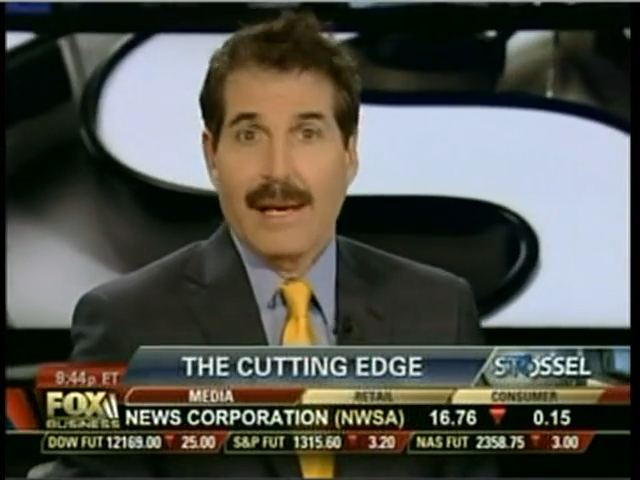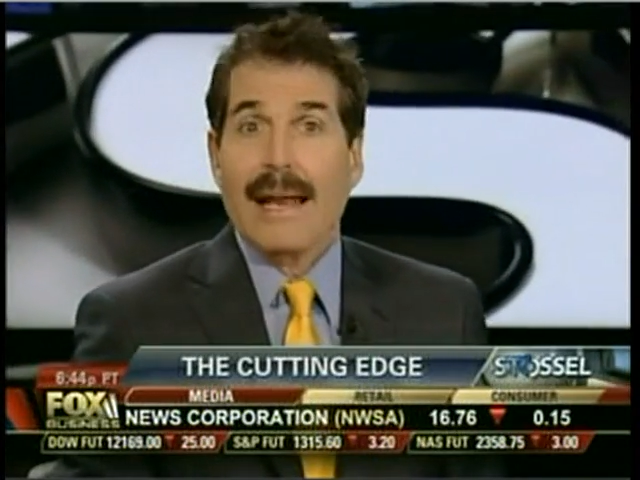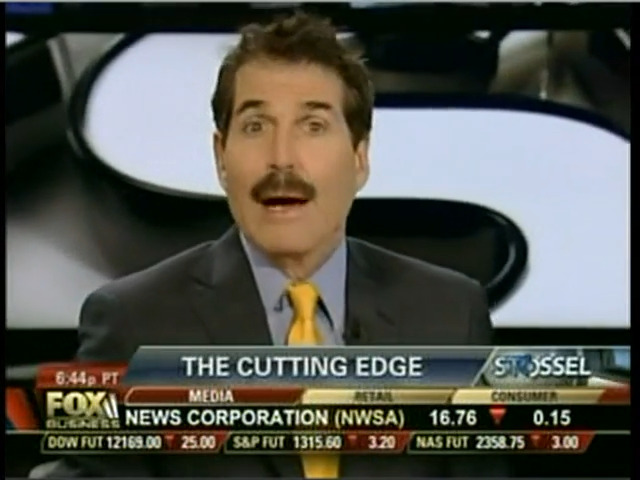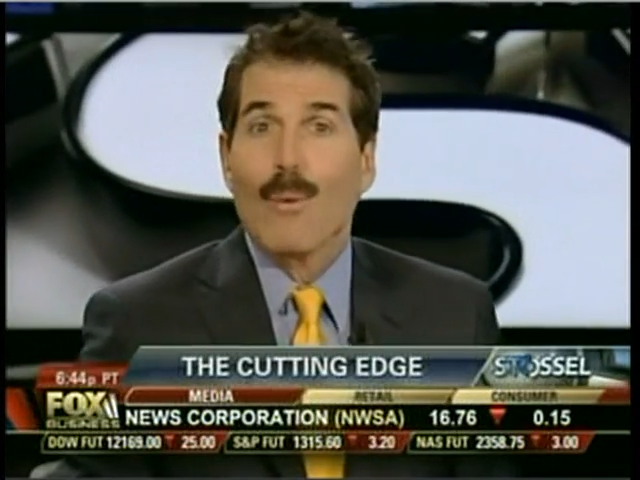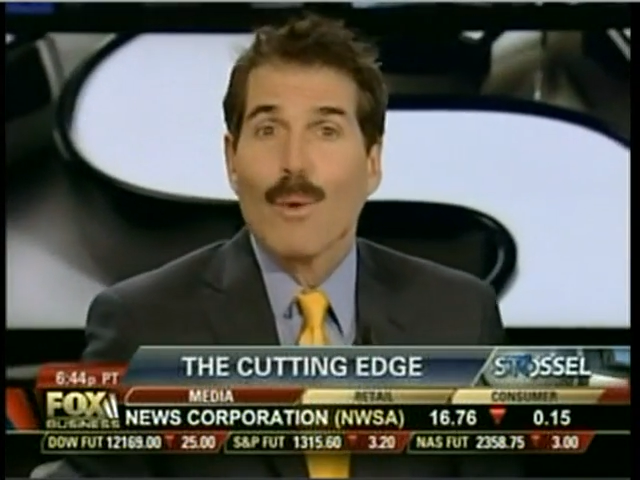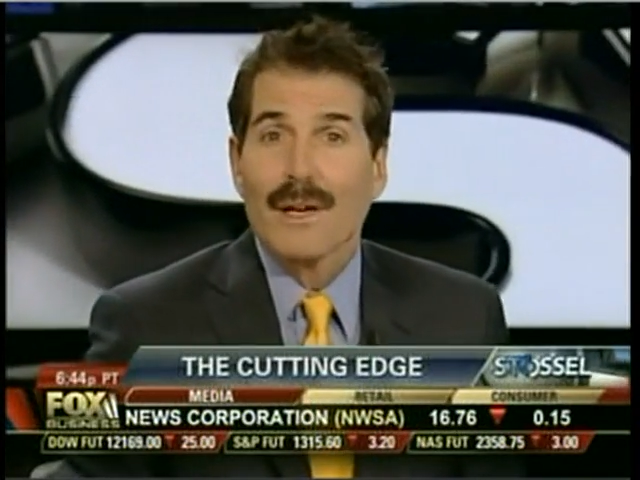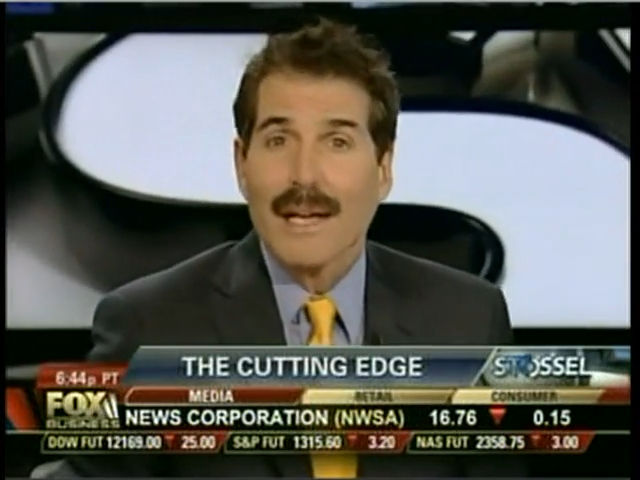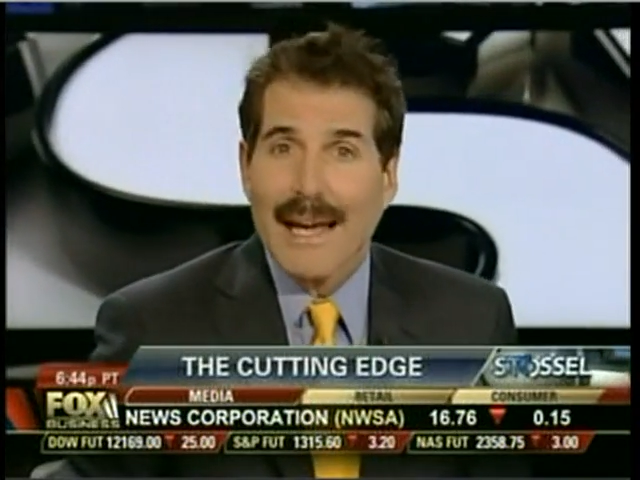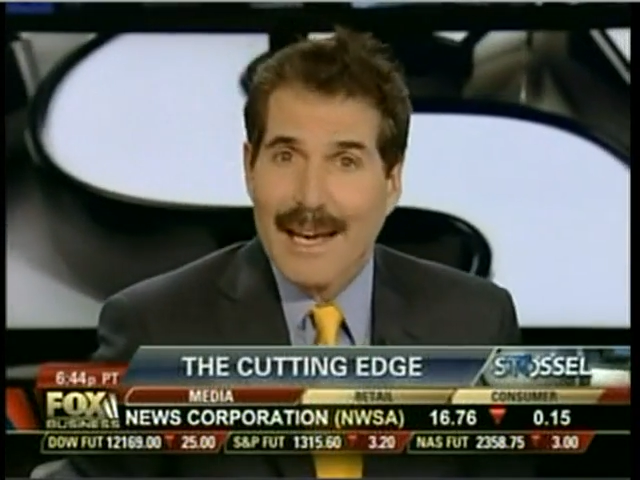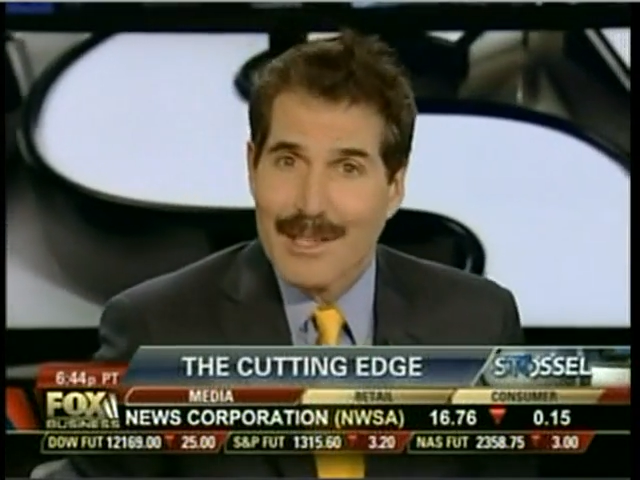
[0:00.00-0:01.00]
Now one
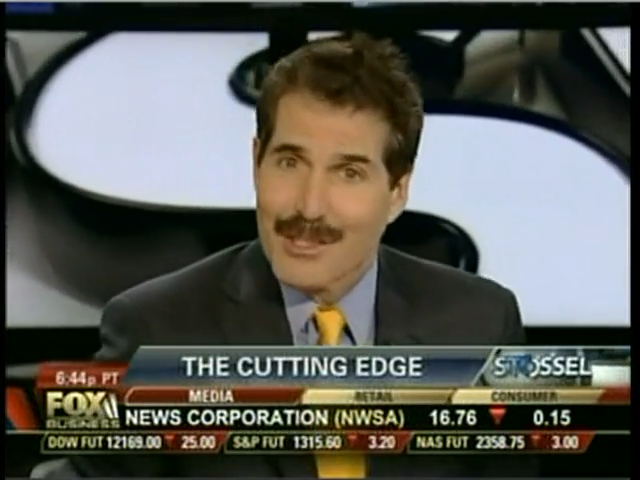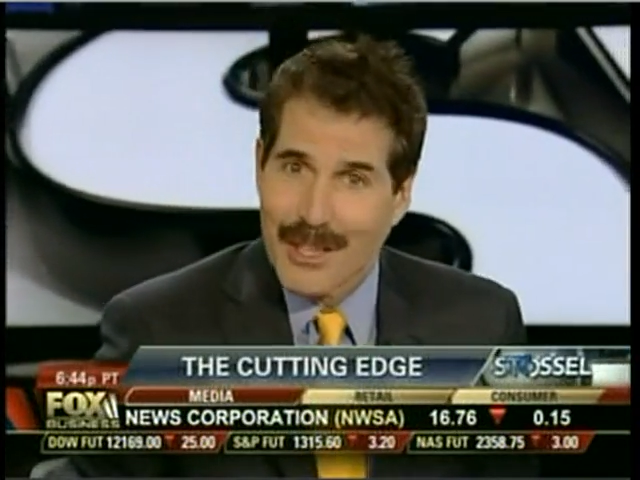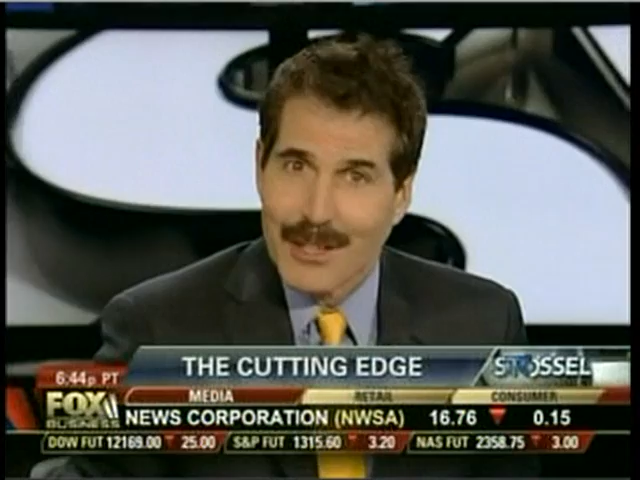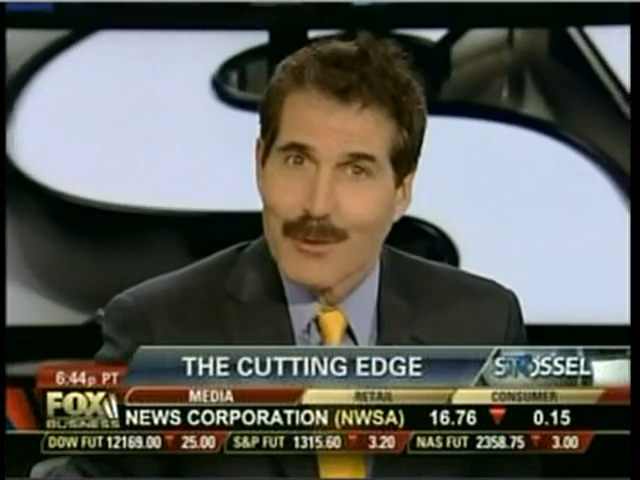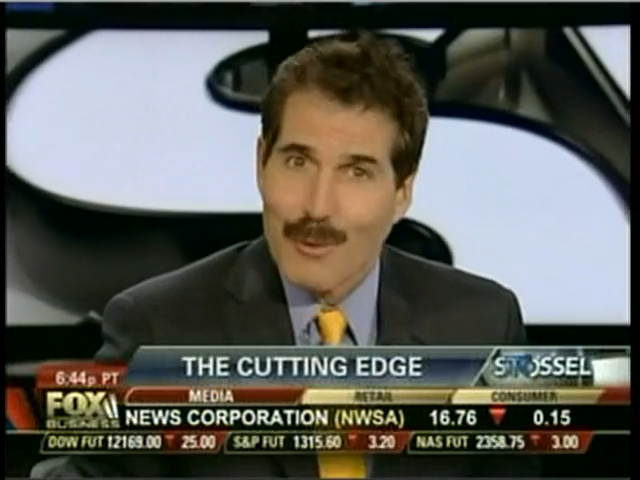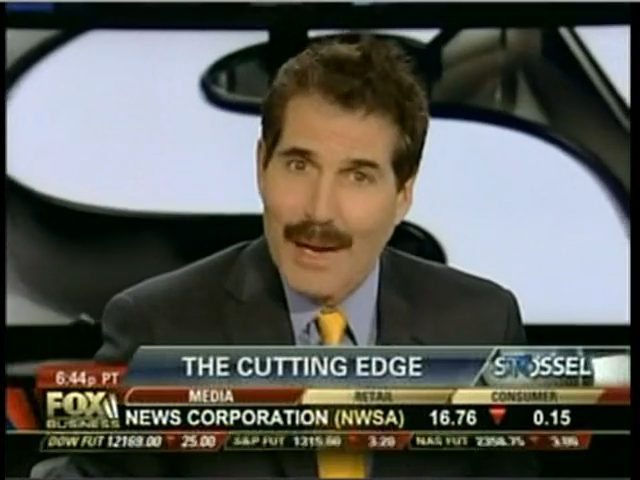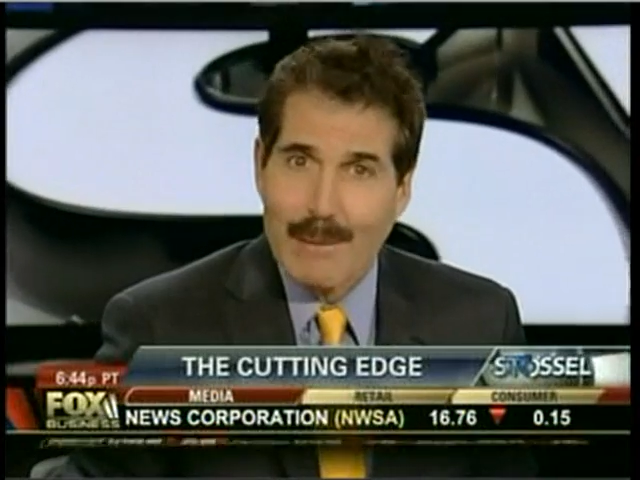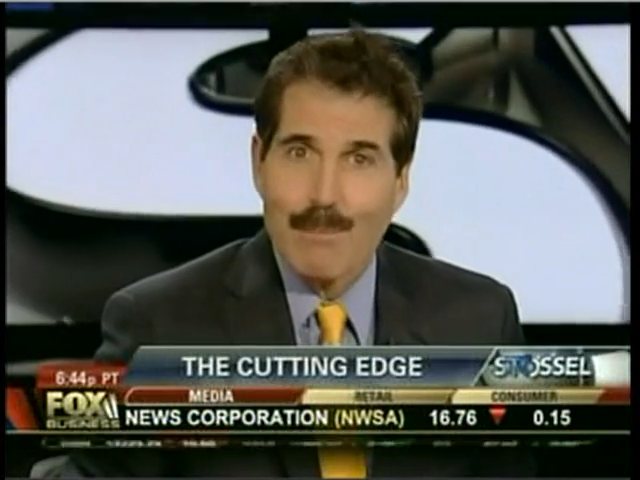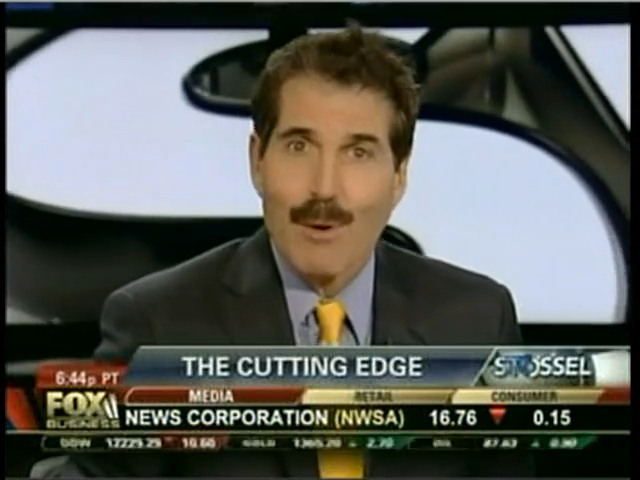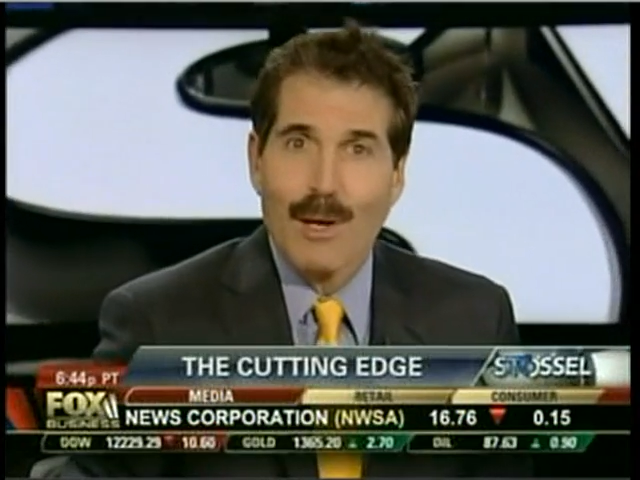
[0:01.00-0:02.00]
has, Senator
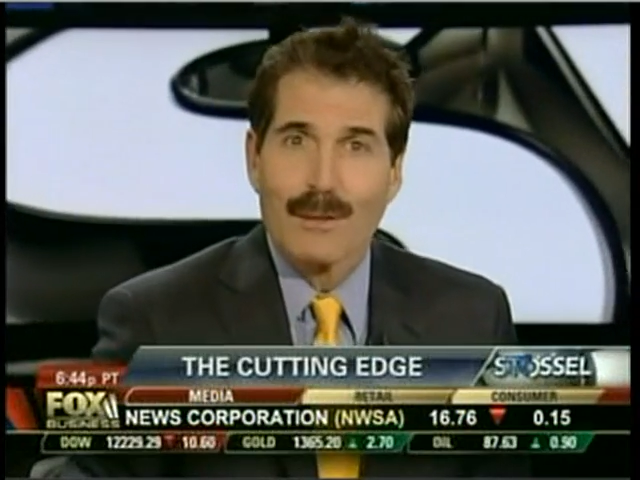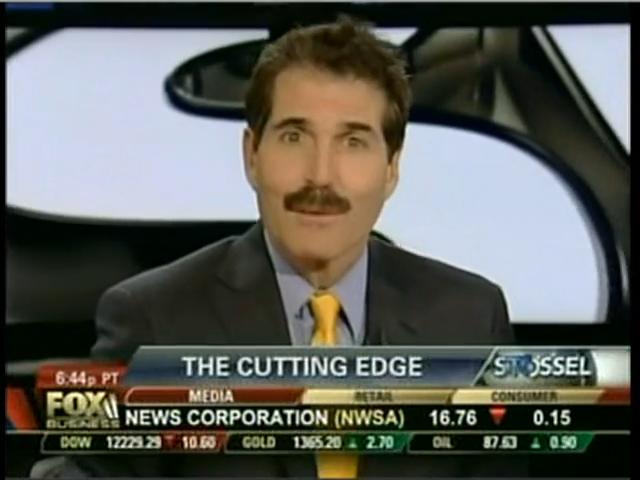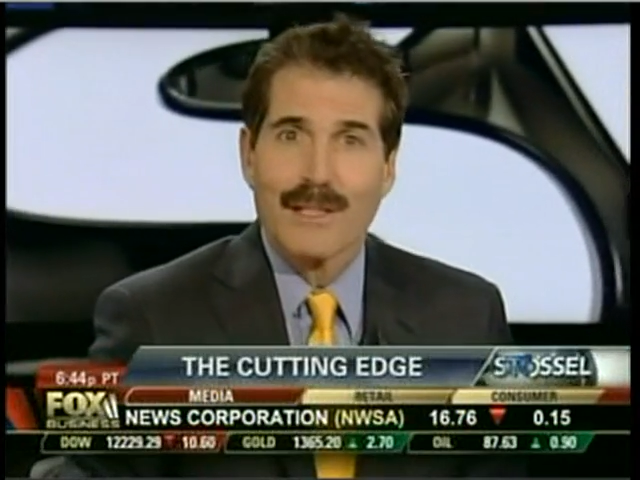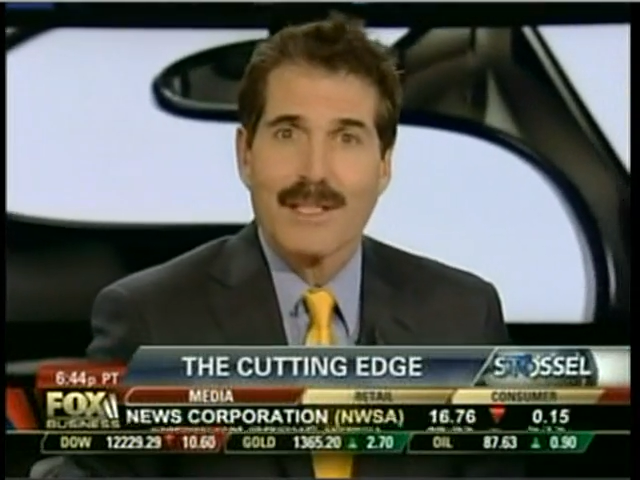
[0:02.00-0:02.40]
Rand Paul of